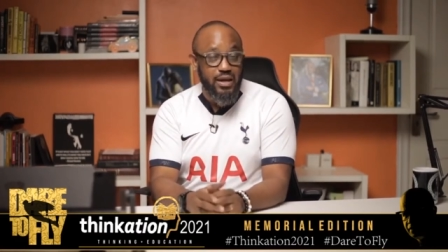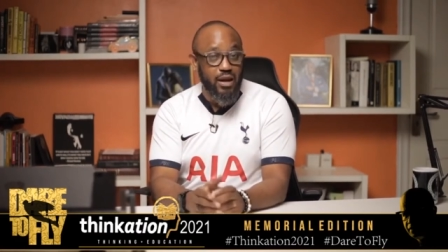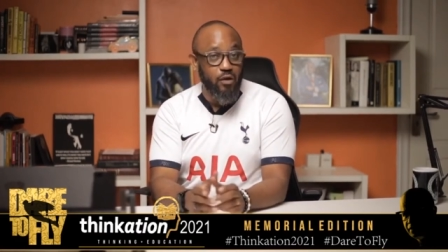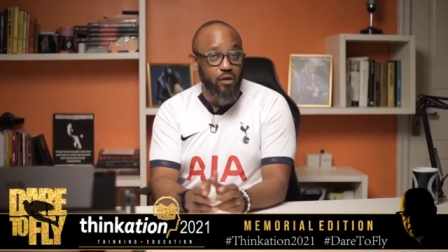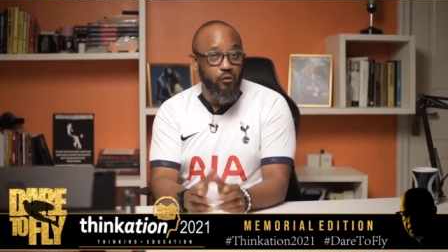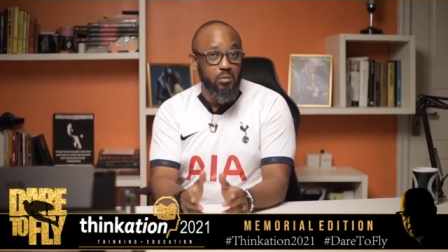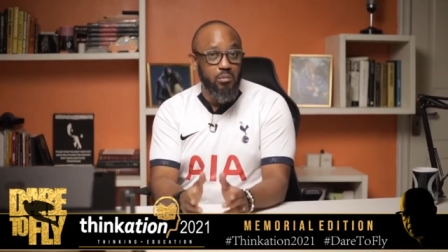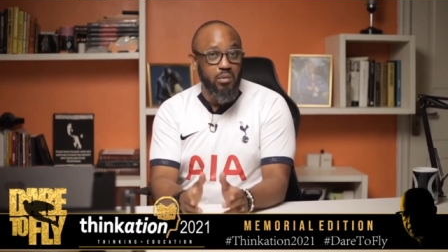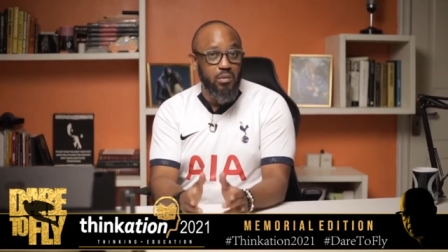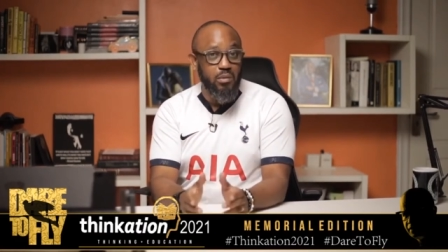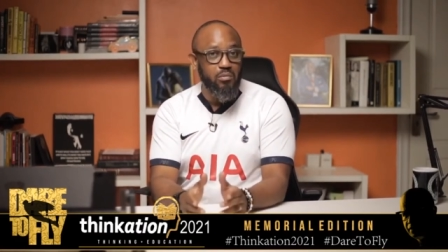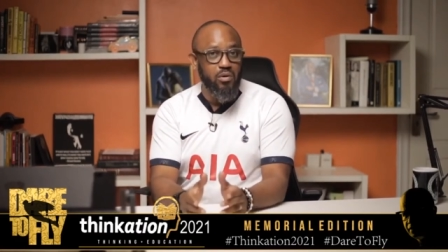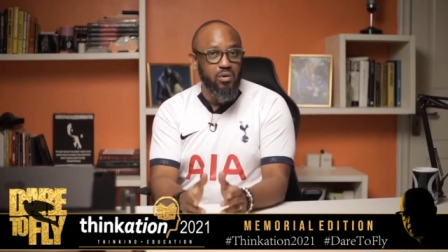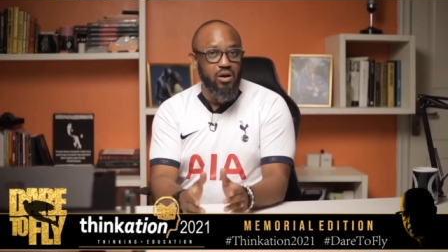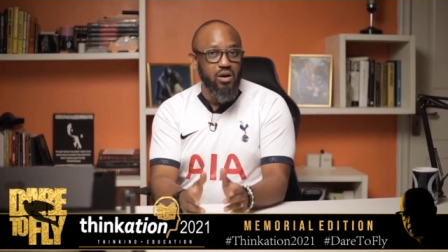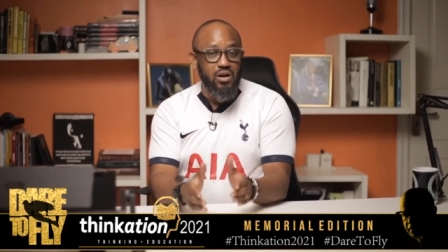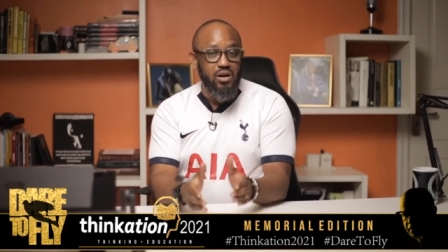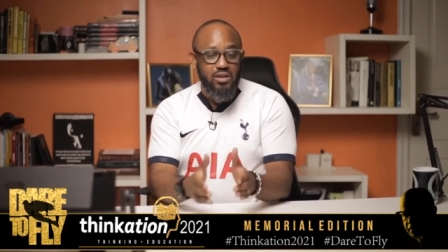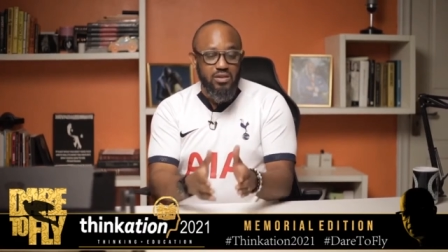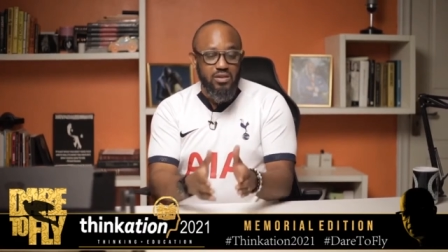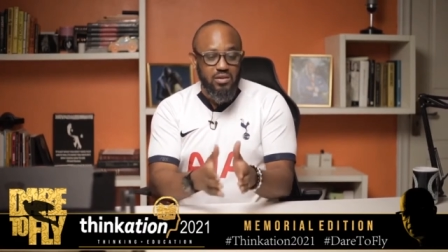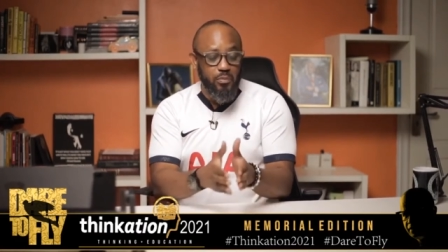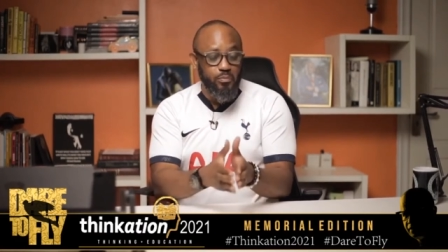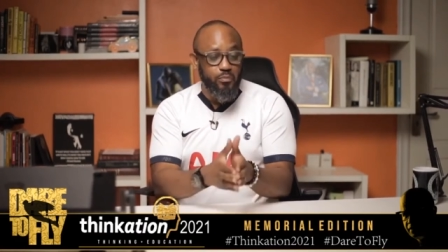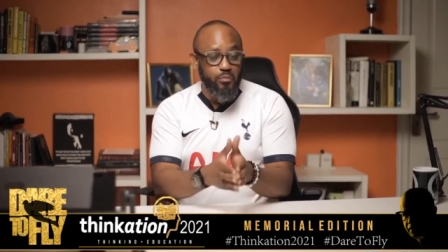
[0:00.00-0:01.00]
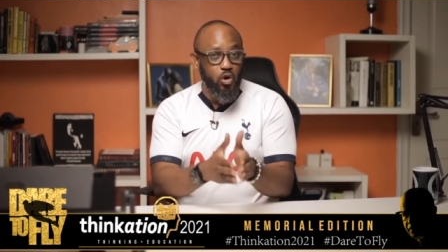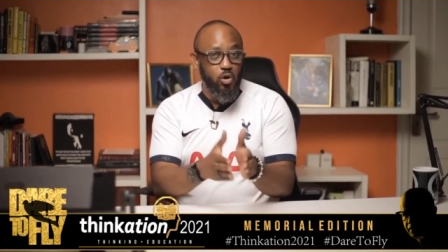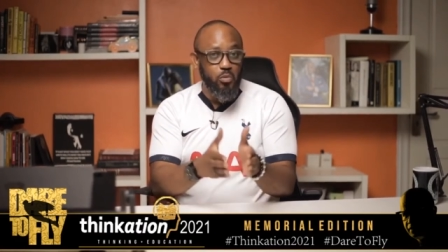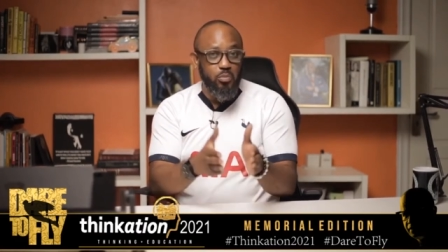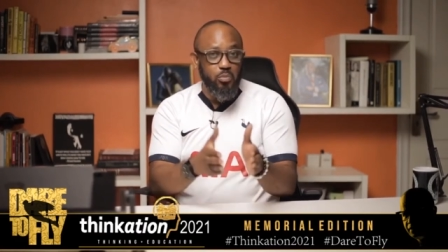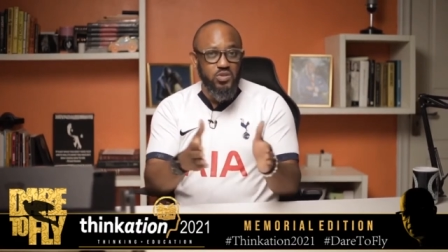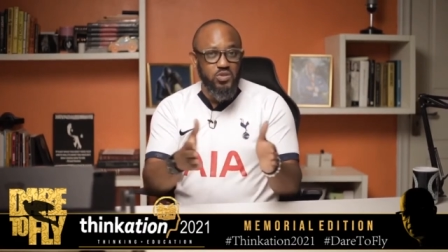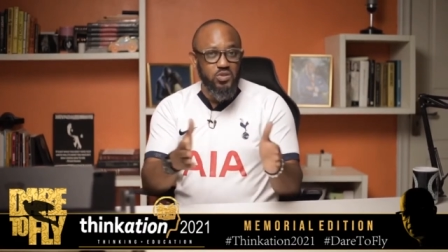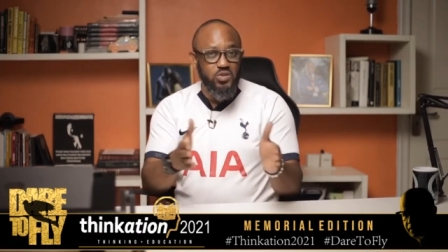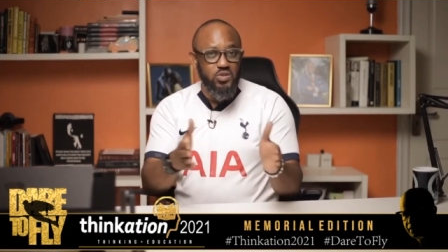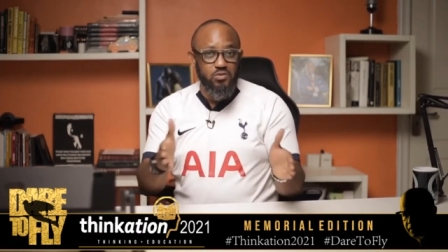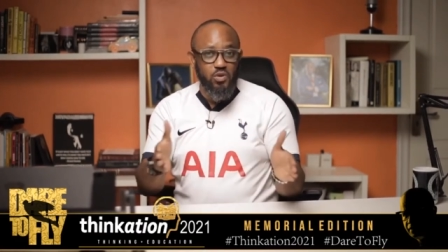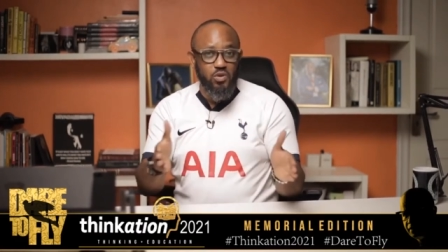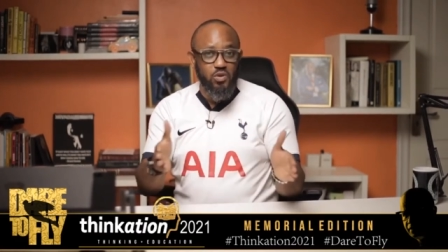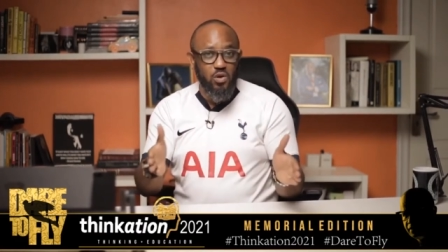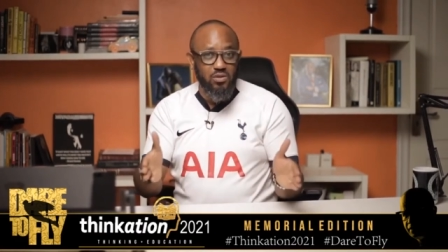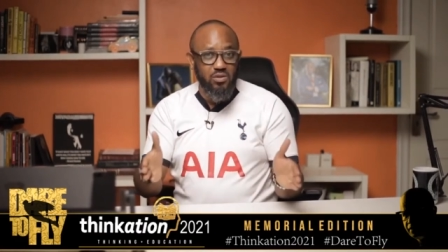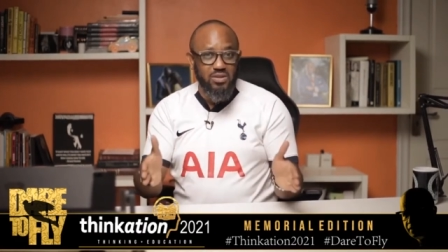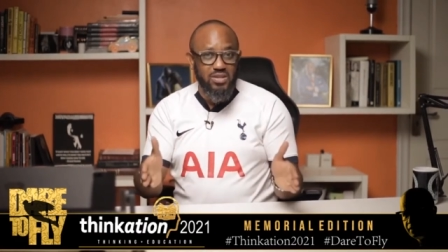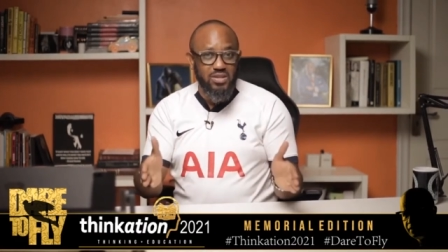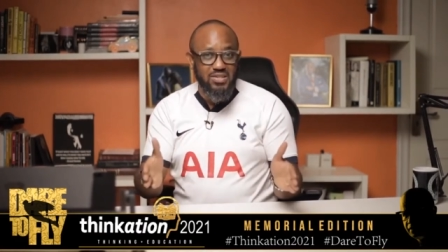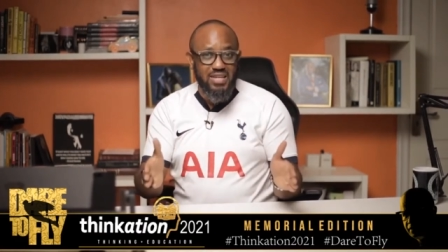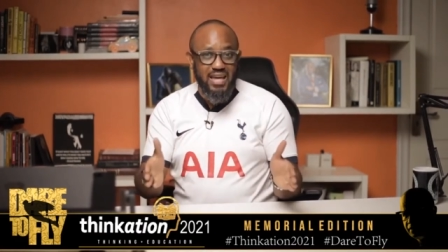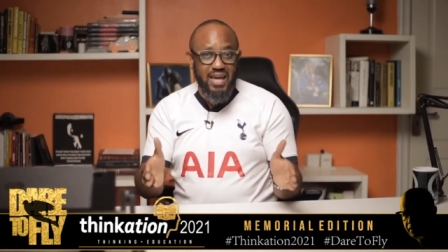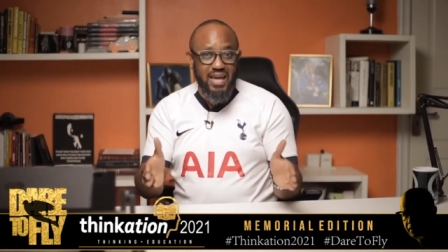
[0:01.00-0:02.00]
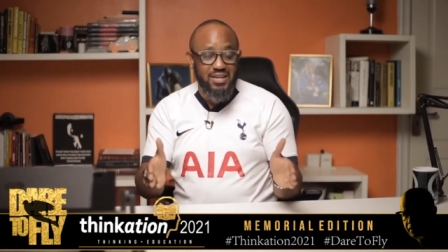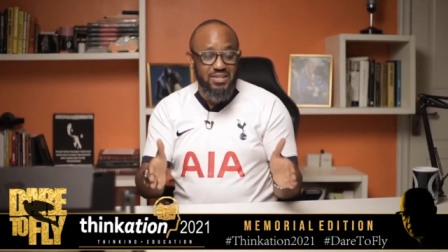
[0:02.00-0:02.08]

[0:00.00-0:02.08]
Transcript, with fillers: Now remember, the purpose of all this